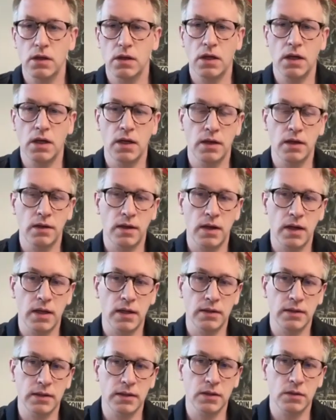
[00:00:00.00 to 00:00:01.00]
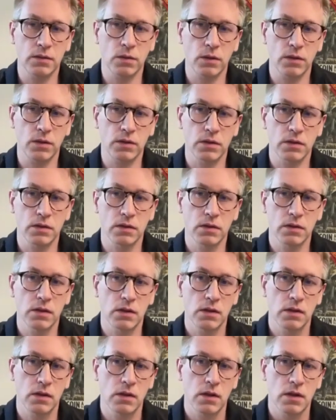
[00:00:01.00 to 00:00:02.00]
and this was
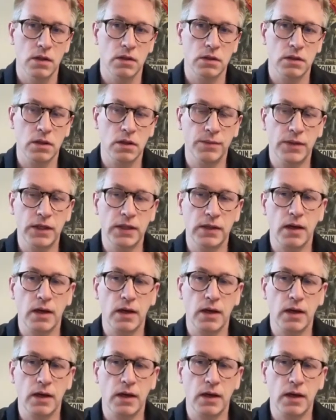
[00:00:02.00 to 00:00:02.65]
something